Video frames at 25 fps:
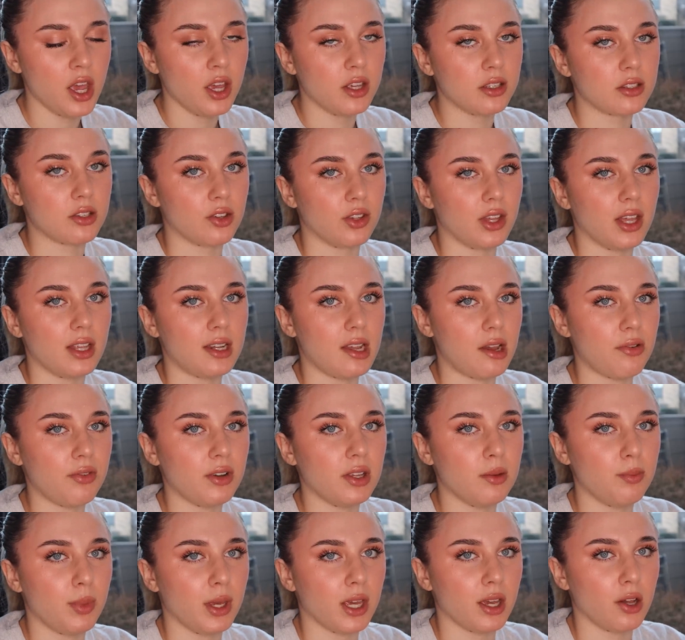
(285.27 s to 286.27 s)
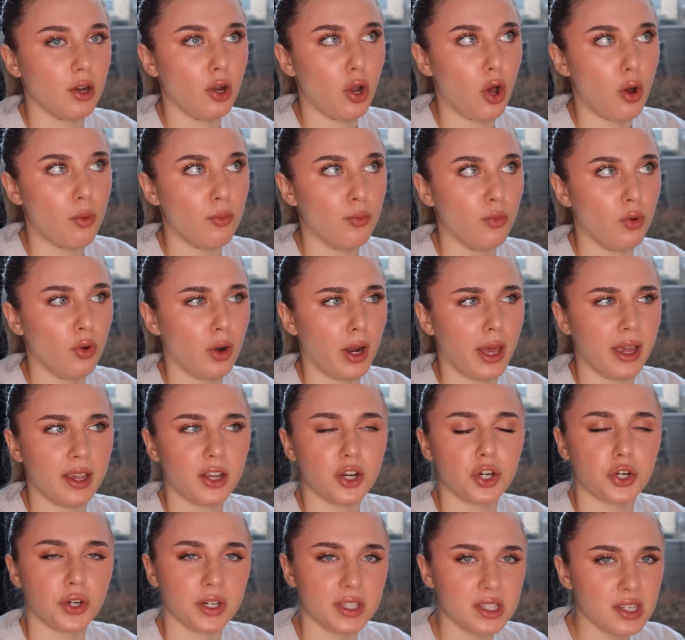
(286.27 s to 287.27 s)
So they're definitely being a lot more
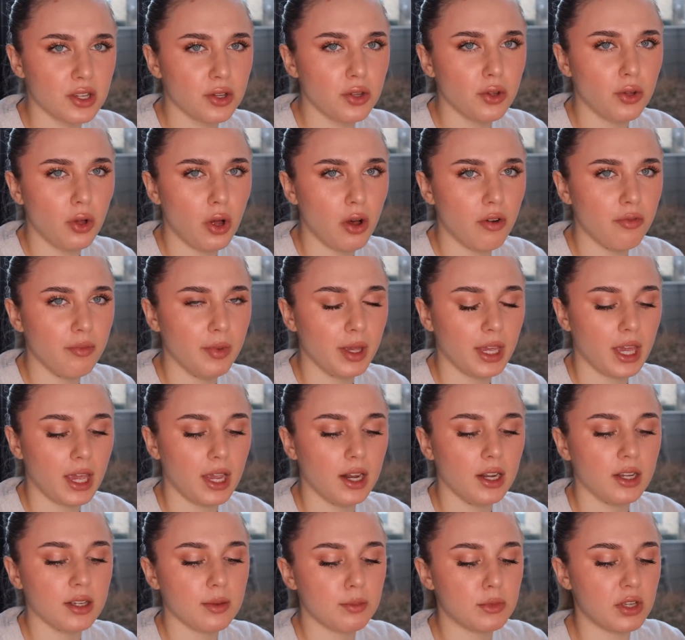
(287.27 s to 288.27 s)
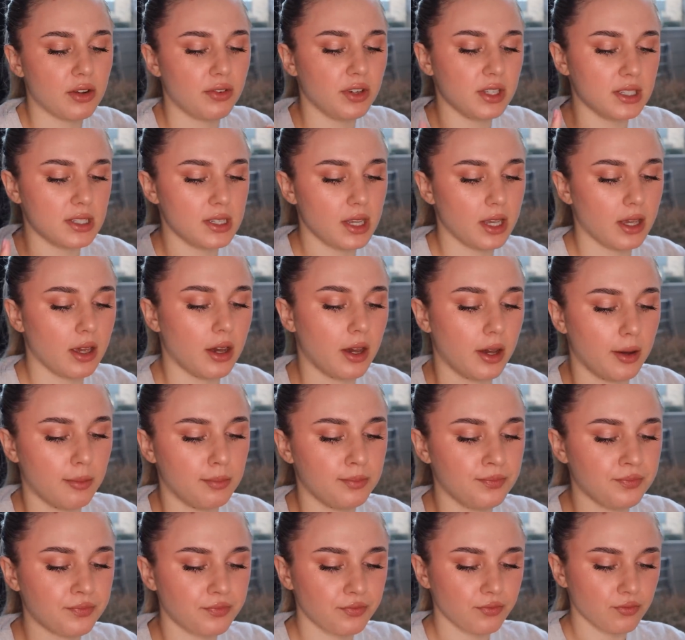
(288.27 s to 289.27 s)
like critical of Mikayla. I'm definitely seeing a,
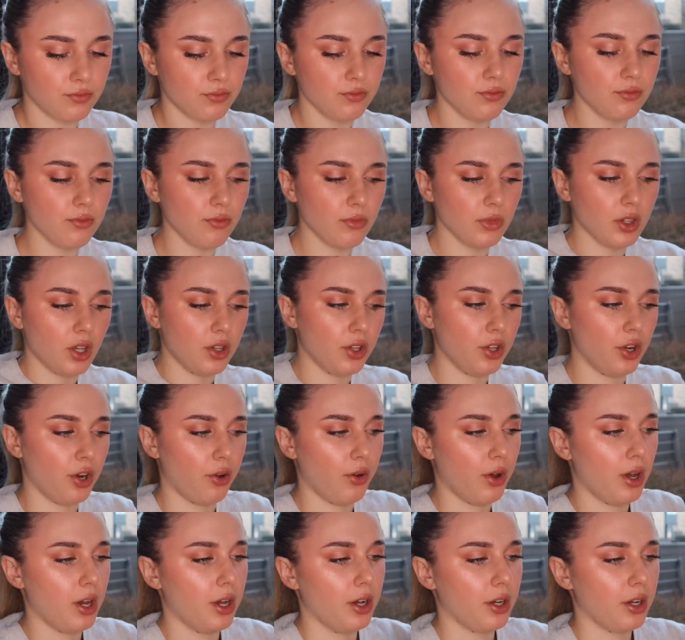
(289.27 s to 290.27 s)
um, you know, a,